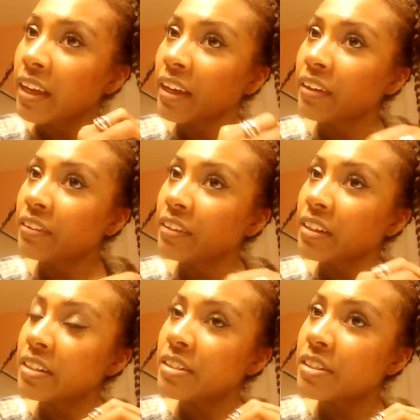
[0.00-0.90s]
hair
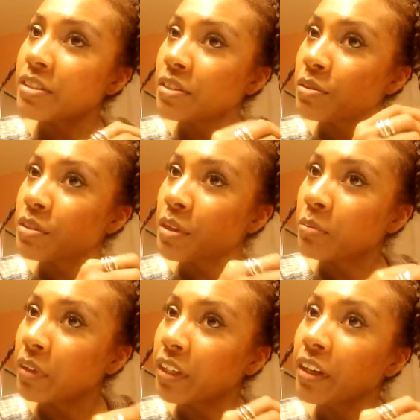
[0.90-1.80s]
needed to do
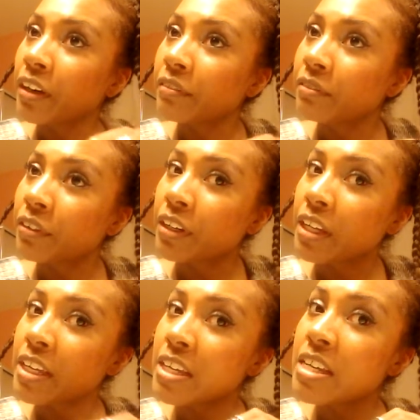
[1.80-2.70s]
some
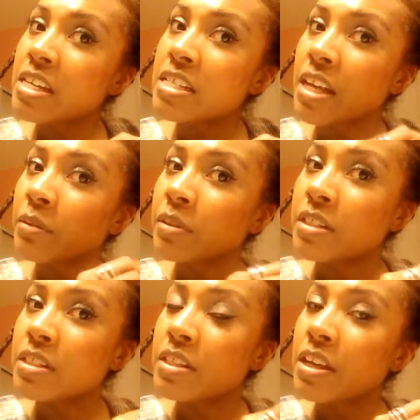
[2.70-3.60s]
recovery because I
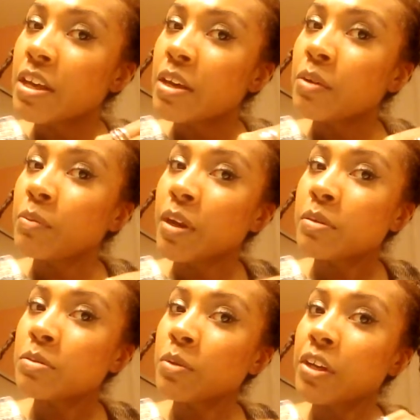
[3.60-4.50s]
was when I
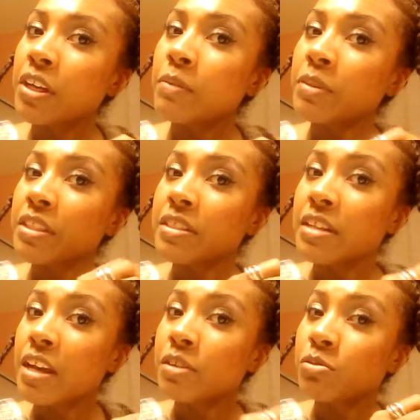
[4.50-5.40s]
was wearing it with this
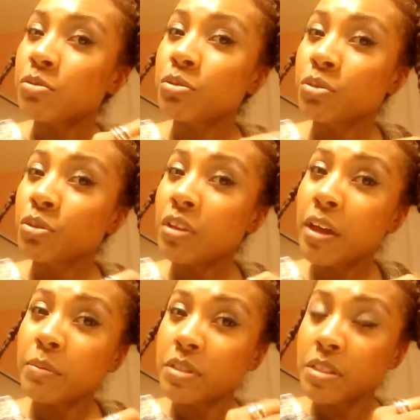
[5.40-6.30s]
natural curl,
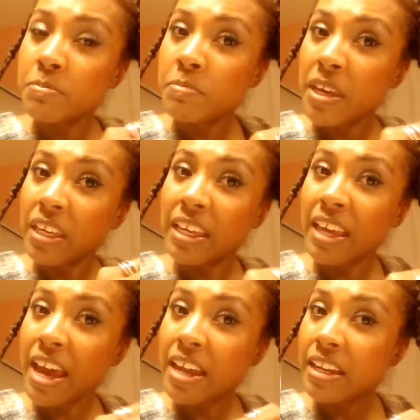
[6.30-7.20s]
I was
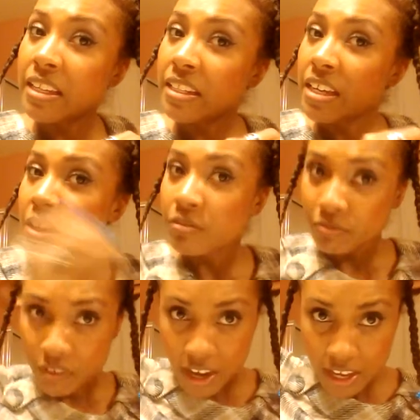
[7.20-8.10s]
picking at it
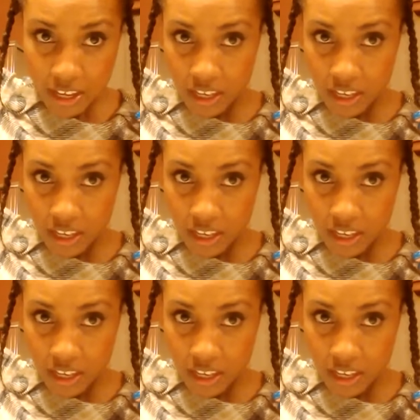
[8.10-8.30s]
right